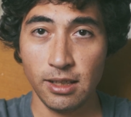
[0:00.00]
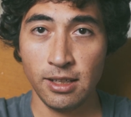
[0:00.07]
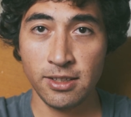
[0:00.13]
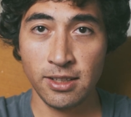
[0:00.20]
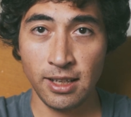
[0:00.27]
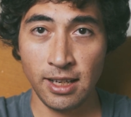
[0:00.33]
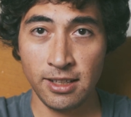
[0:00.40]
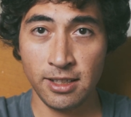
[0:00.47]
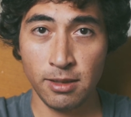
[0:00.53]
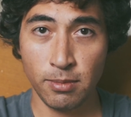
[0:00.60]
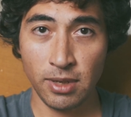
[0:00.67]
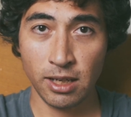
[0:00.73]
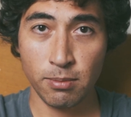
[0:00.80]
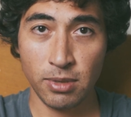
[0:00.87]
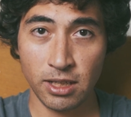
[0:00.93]
It's an 18
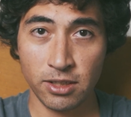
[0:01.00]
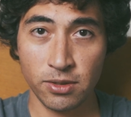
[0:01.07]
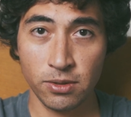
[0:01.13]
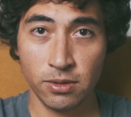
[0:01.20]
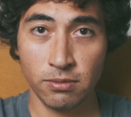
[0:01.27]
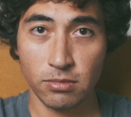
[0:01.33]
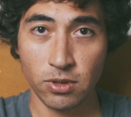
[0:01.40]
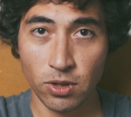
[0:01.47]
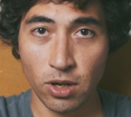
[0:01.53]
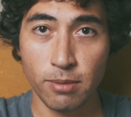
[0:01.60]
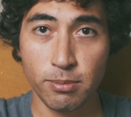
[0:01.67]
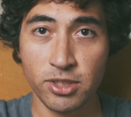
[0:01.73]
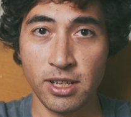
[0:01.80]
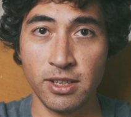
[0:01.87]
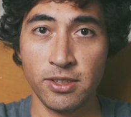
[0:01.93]
megapixel
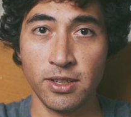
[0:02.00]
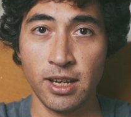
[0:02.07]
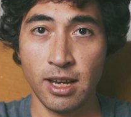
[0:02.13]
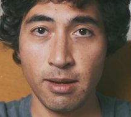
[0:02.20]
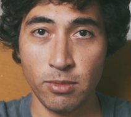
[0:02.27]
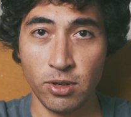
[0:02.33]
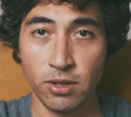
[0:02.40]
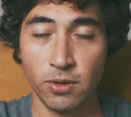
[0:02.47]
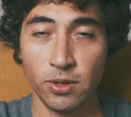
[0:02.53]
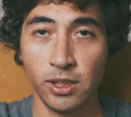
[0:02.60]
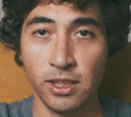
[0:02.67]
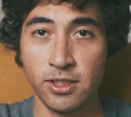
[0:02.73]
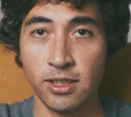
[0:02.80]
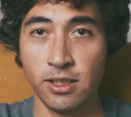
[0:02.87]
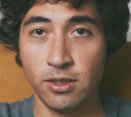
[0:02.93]
crop sensor camera
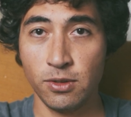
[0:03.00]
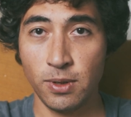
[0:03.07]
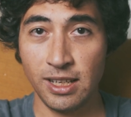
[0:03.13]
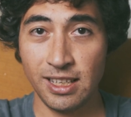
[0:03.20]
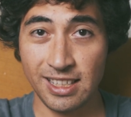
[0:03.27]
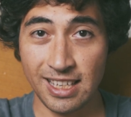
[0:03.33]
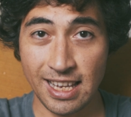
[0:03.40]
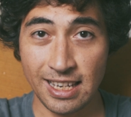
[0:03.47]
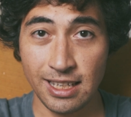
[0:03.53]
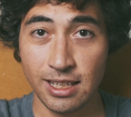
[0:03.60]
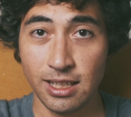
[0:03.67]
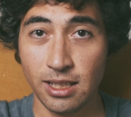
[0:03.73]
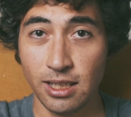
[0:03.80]
released in 2010.